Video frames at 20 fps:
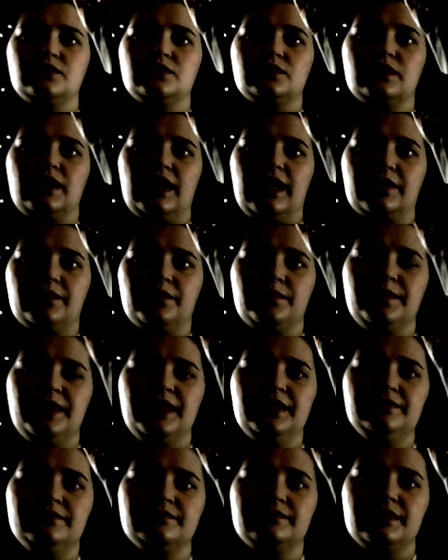or
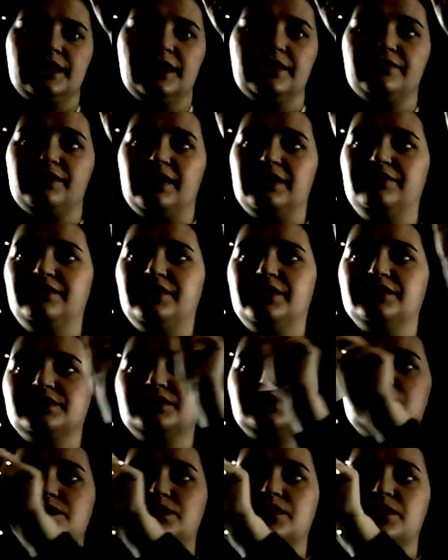Aquaman if I
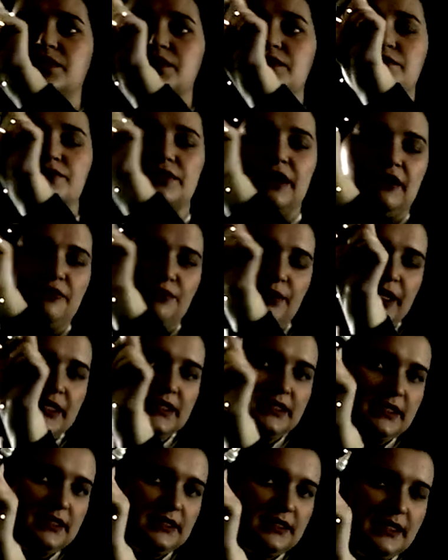first saw Ralph
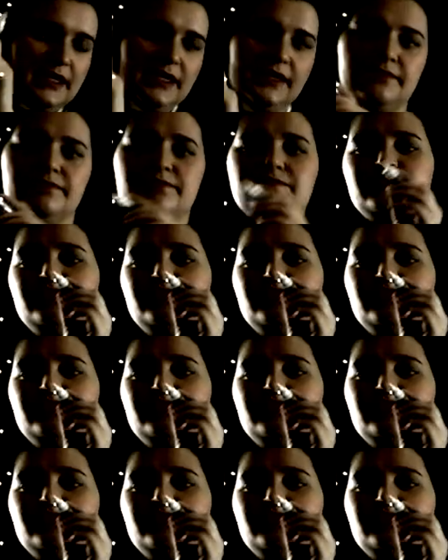Breaks the Internet.